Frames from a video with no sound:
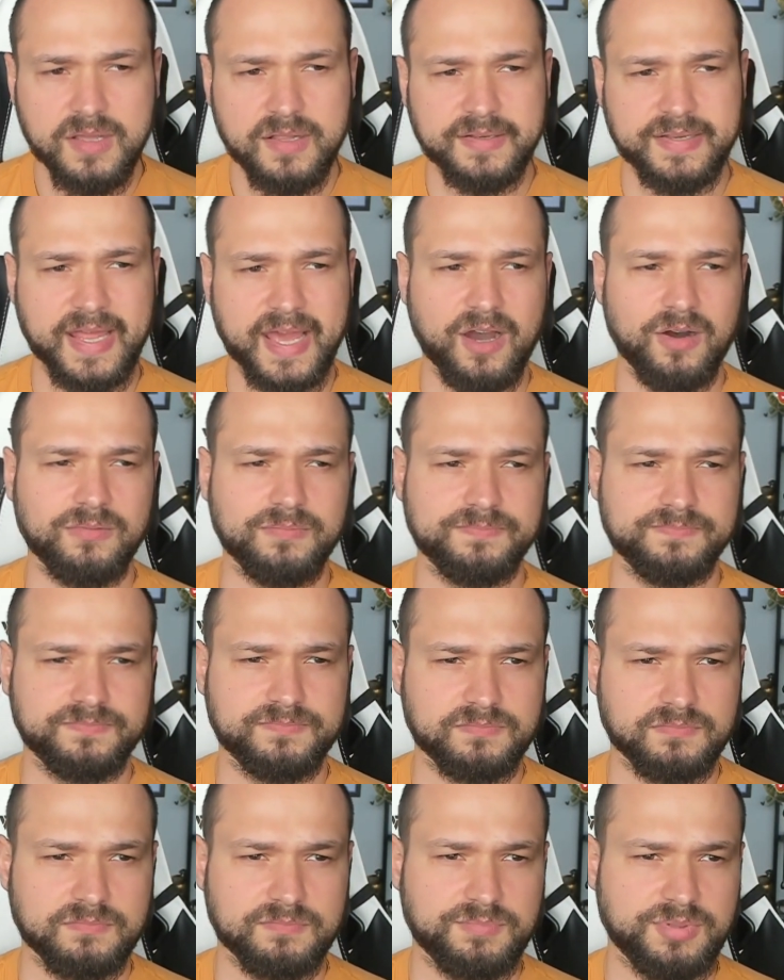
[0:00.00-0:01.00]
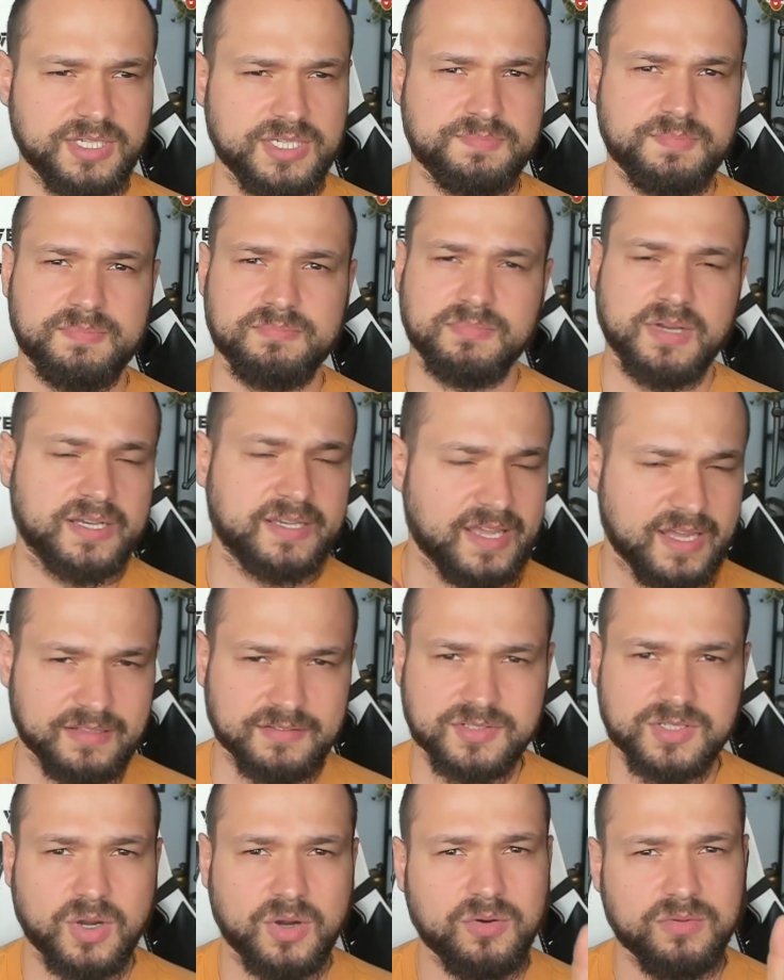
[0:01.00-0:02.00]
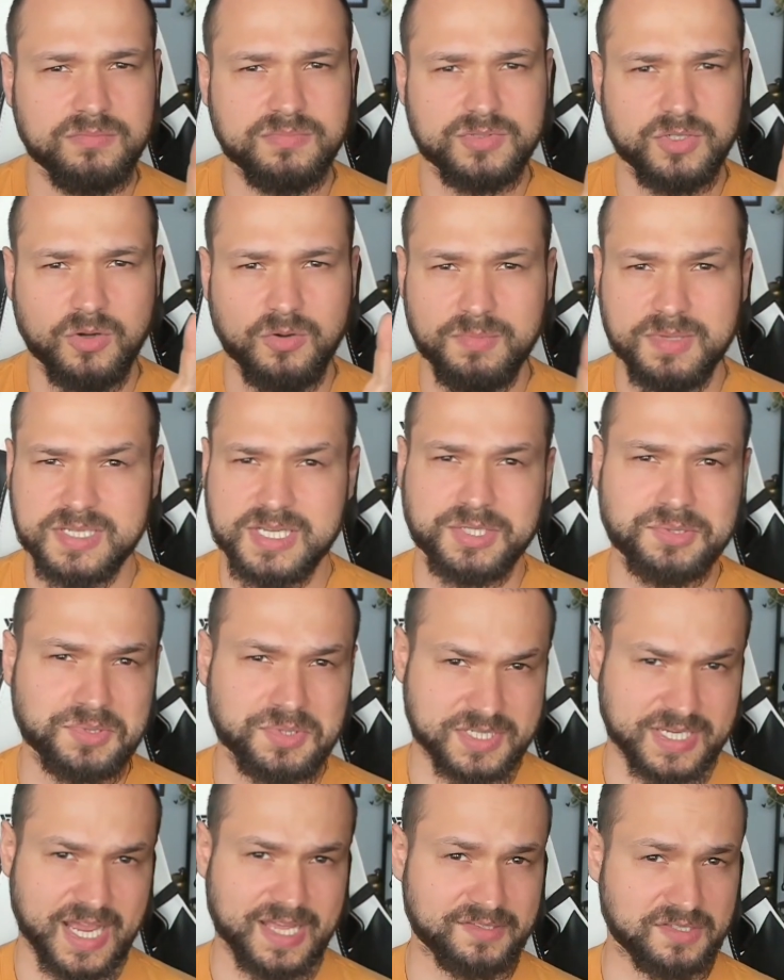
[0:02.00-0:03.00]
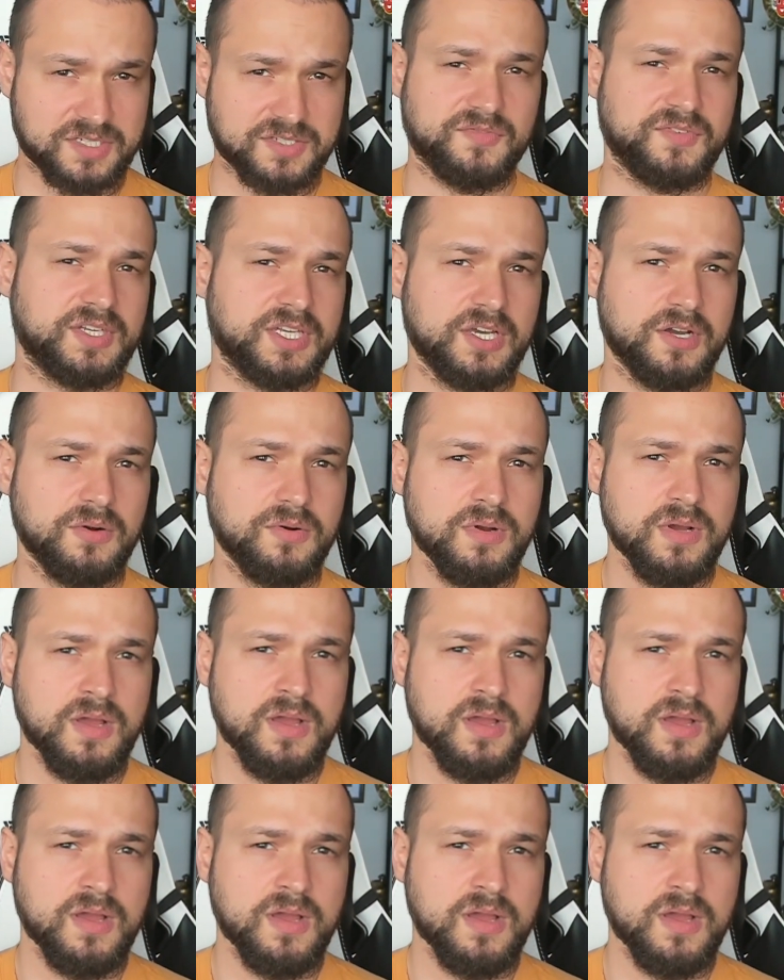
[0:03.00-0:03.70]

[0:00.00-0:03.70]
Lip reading: Now, please, again, don't misunderstand this video.